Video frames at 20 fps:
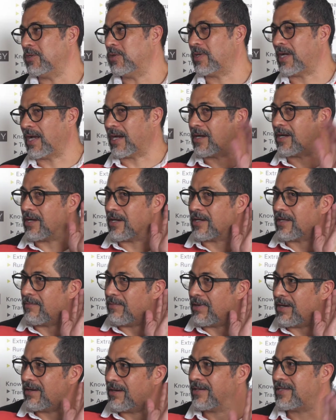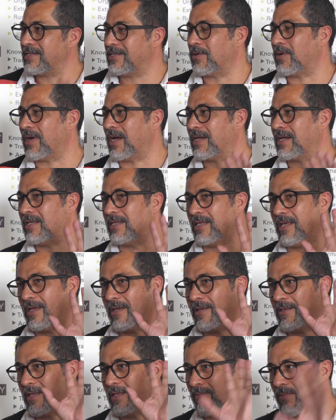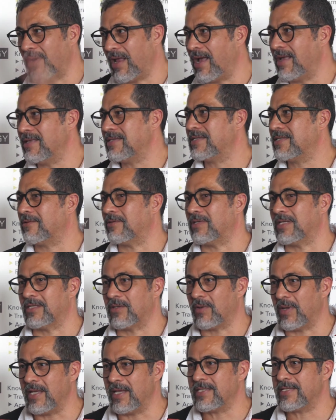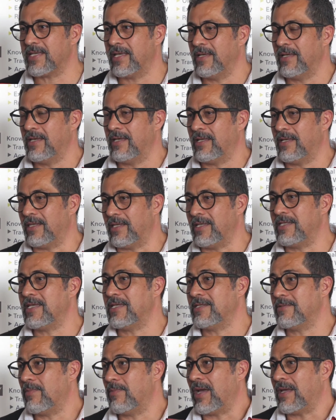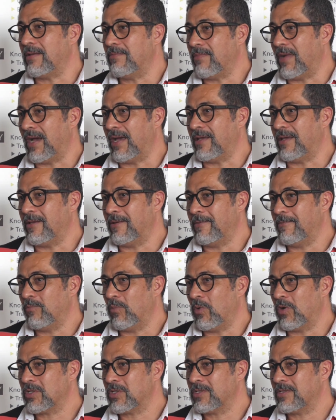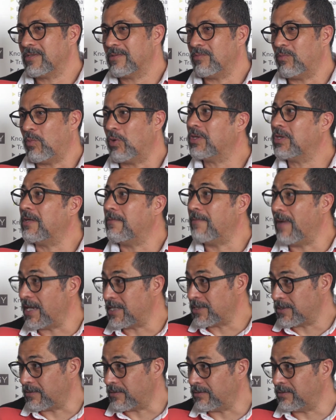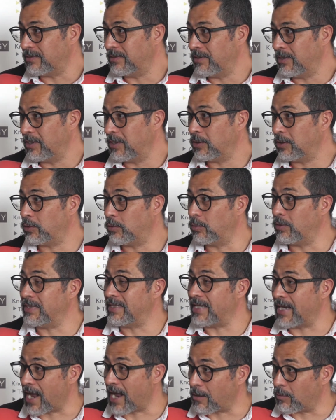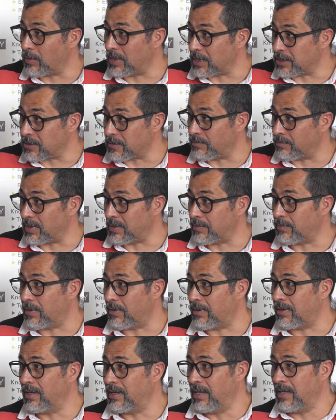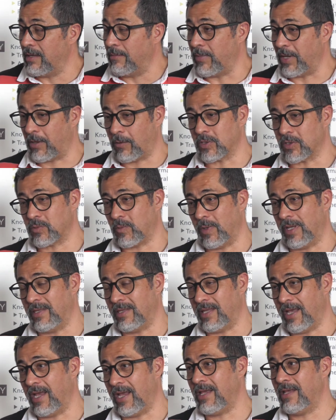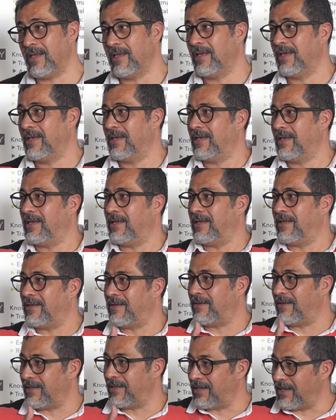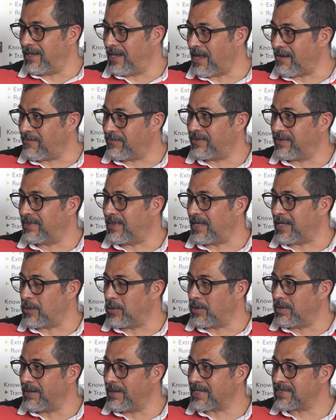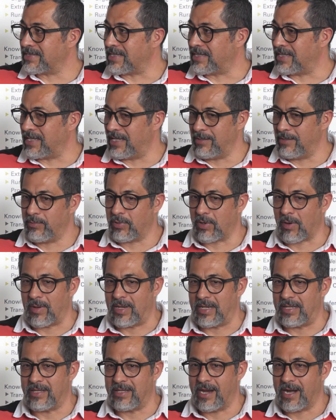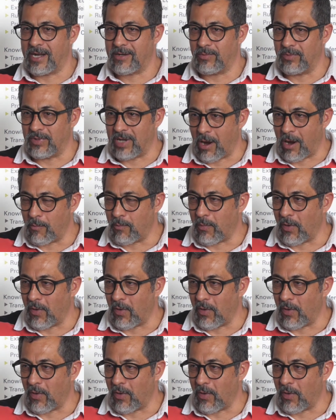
you can hear the birds, you can hear the plants and the trees. This is my most motivation to interact with the young people, because when they left the university, probably they are now